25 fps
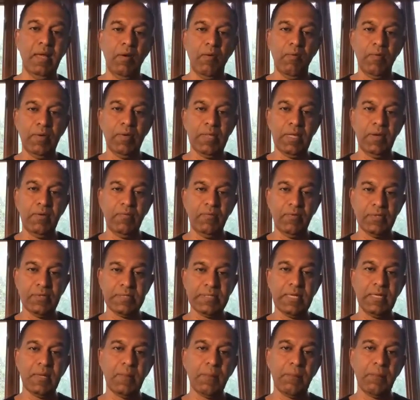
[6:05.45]
Whether if you
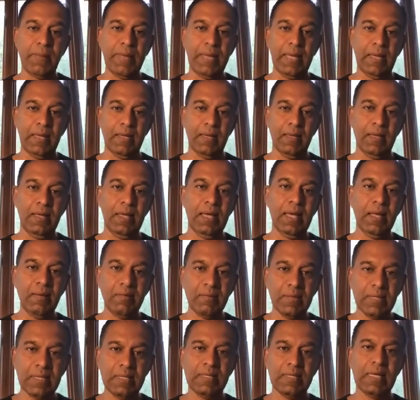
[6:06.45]
send a ping, and
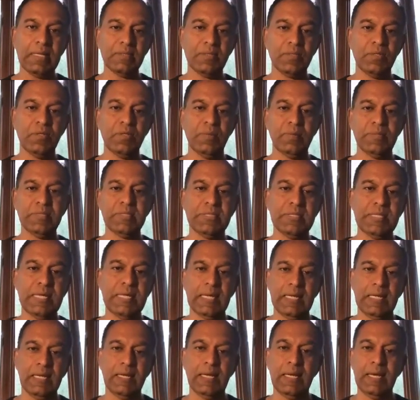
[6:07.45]
even that's going to be
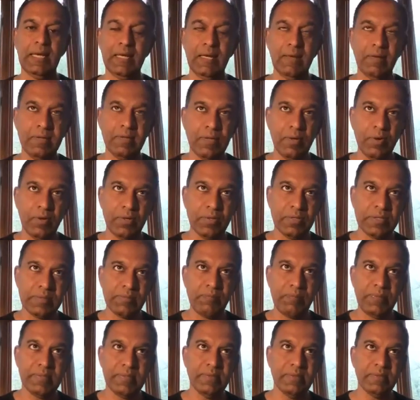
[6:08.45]
static, like it's going
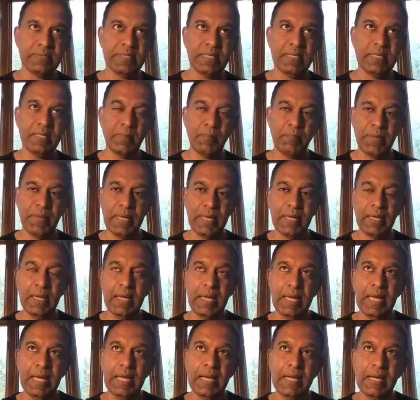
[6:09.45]
to send the ping,
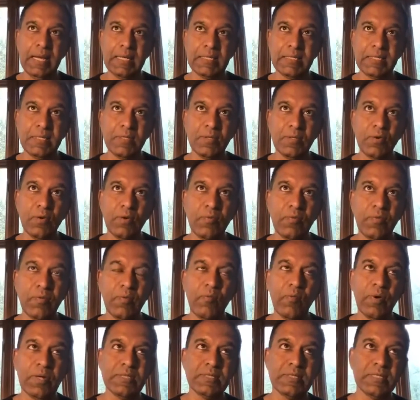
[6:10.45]
does it grow
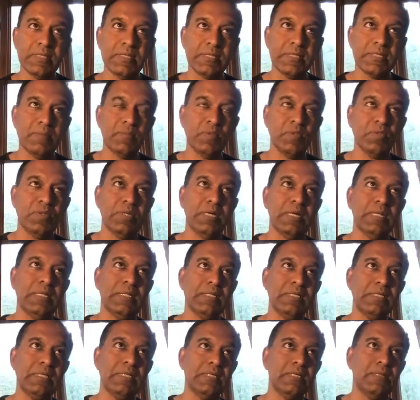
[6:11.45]
from one system to the other
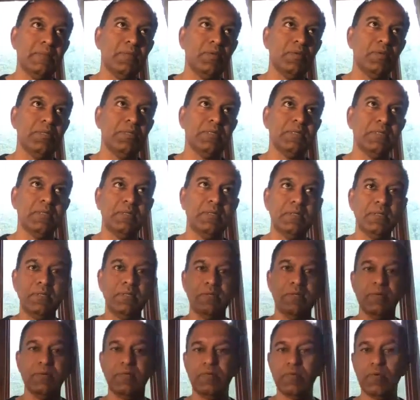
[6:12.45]
system to the third to
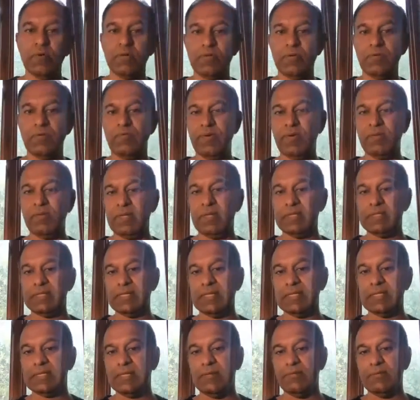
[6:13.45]
the fourth to fifth and
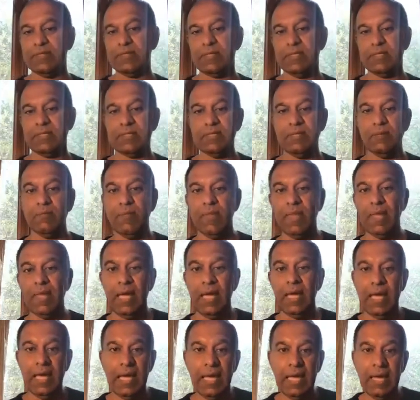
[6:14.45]
sixth, seventh system?
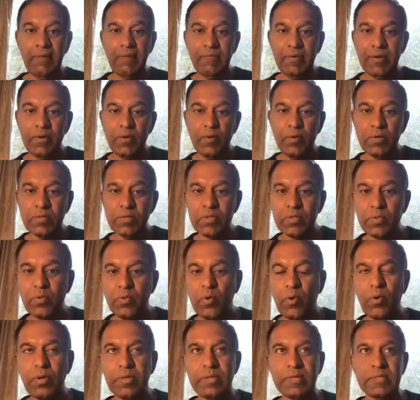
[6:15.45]
If it goes through
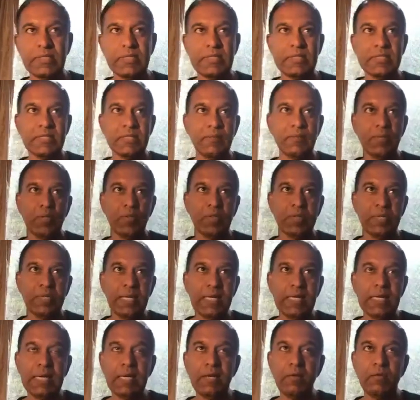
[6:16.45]
all the system, you
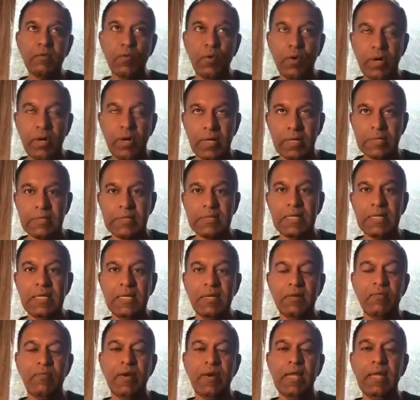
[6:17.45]
think it works, then
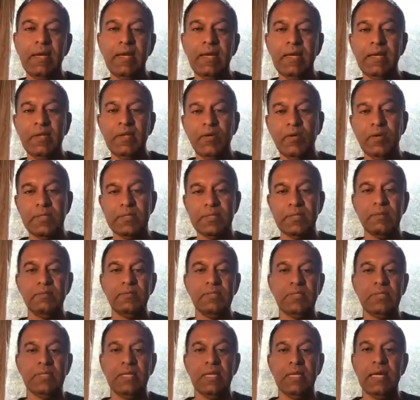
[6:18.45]
it validate your
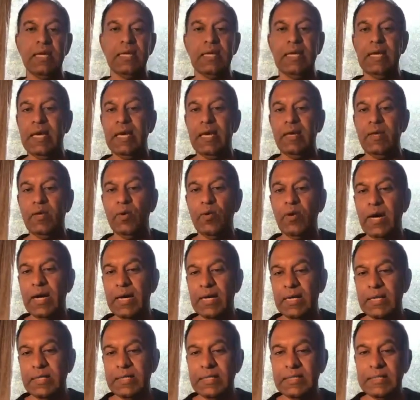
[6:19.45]
assumption, like, hey, your
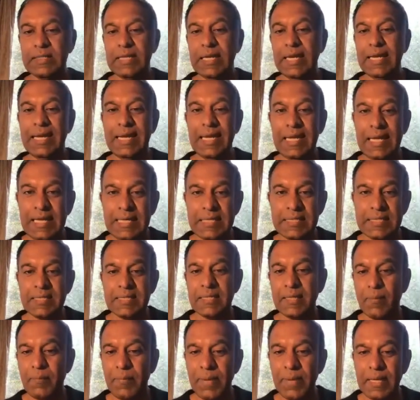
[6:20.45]
architecture, at least
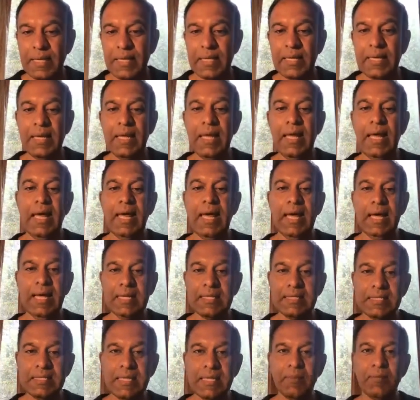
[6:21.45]
in the beginning,
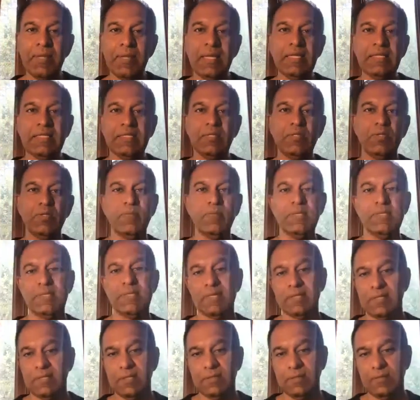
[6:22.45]
has the ability to be
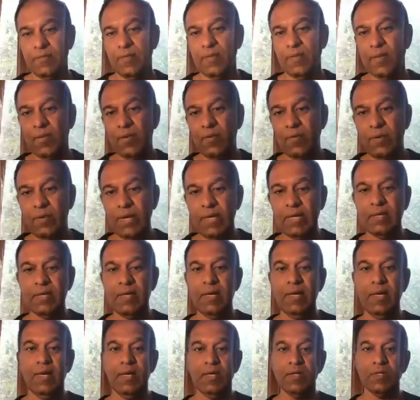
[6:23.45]
successful, right?
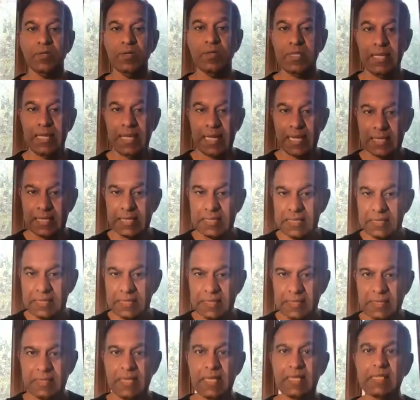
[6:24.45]
So
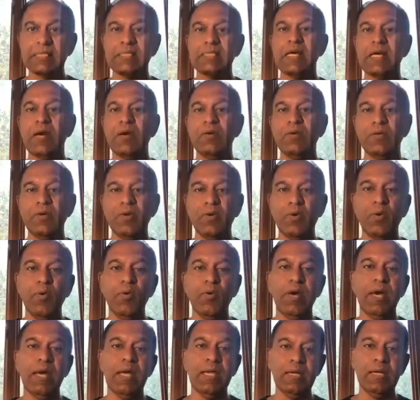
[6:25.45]
that's how you
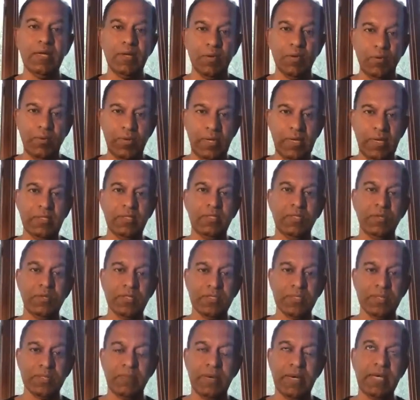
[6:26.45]
go and create your
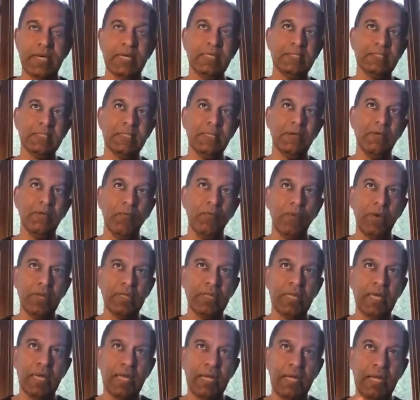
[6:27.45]
spikes with
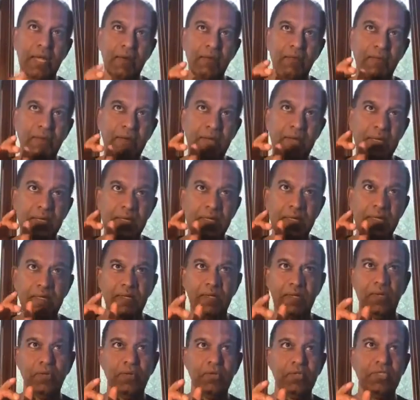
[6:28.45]
a definite
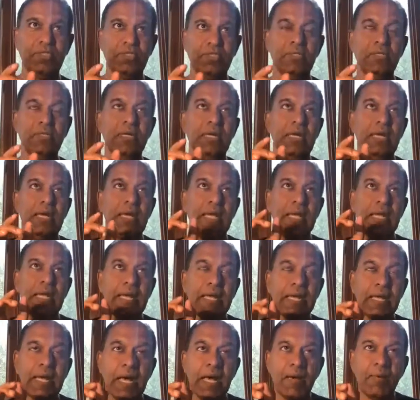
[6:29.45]
conclusion,
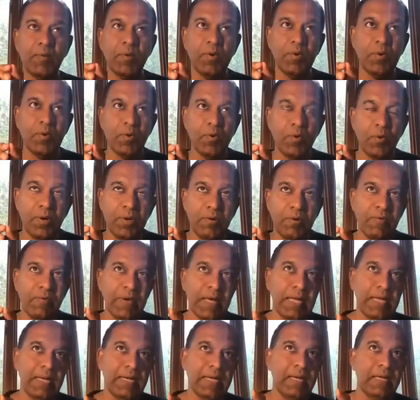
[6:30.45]
like I'm going to go and
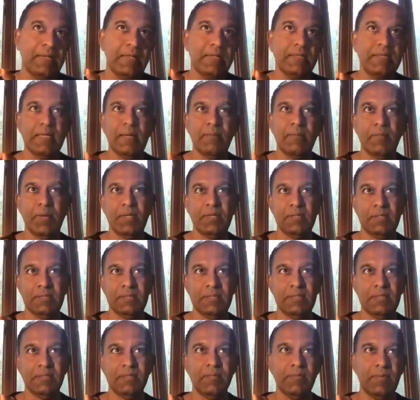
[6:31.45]
validate this
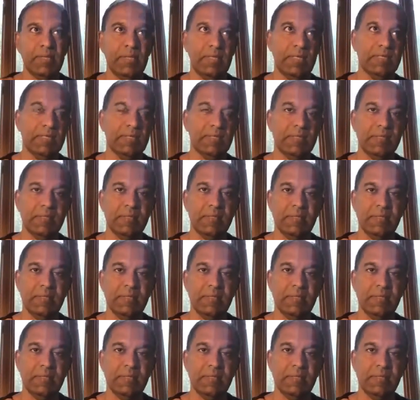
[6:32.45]
hypothesis with this.